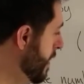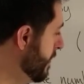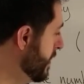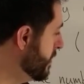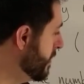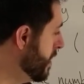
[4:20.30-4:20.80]

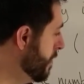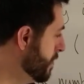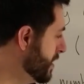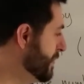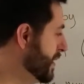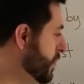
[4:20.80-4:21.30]
and these are
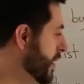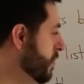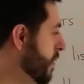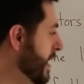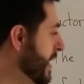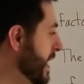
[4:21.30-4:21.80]
numbers
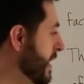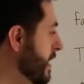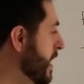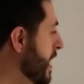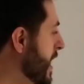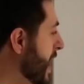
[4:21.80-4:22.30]
between 1 and
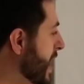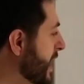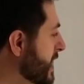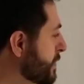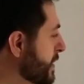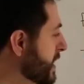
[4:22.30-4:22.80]
n,
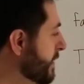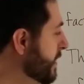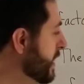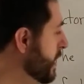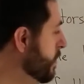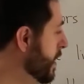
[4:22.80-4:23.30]
and I
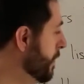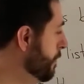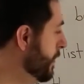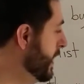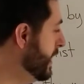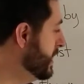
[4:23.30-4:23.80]
specifically
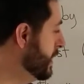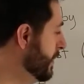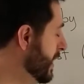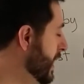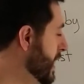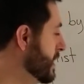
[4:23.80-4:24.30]
want p
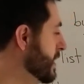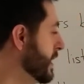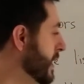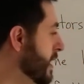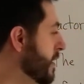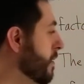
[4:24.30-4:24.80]
to be less
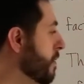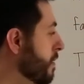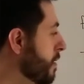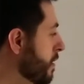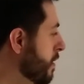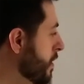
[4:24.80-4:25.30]
than q,
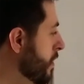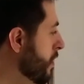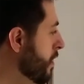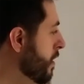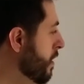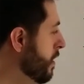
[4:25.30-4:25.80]

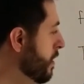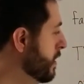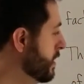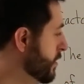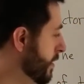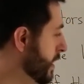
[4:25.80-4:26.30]

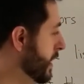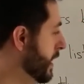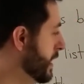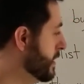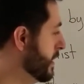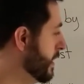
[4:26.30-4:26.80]

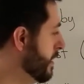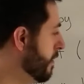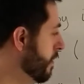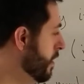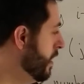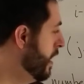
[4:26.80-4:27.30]
strictly less than
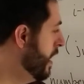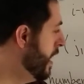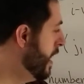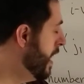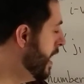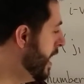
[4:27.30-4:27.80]
q.
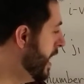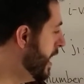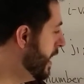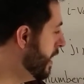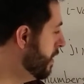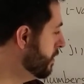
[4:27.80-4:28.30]

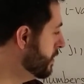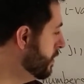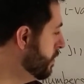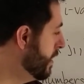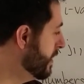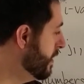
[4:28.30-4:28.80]
And I
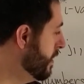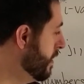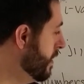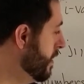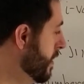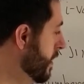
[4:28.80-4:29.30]
also want
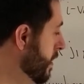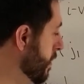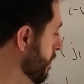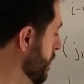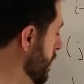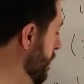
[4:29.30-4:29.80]

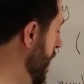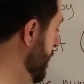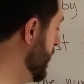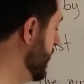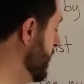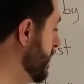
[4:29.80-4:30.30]
the
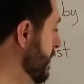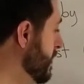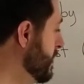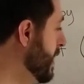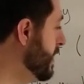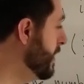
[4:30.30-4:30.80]
property that the
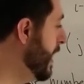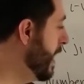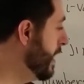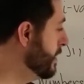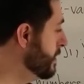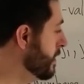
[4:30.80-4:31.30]
set
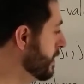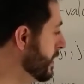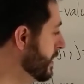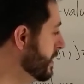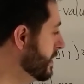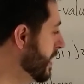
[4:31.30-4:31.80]
has
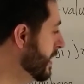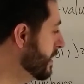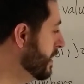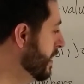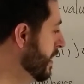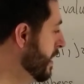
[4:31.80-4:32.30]
is
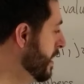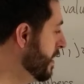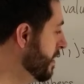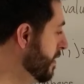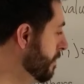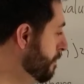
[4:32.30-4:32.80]
that
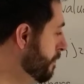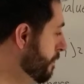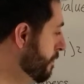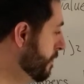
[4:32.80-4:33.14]
the